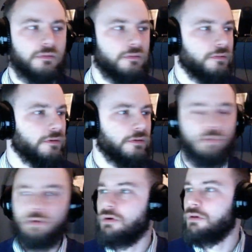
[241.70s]

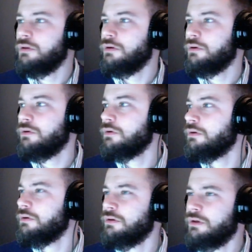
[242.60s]
Apollo.
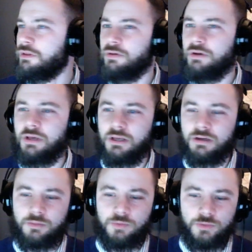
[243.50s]
I thought I had it
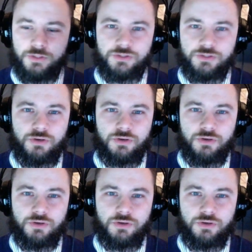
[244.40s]
up on my screen.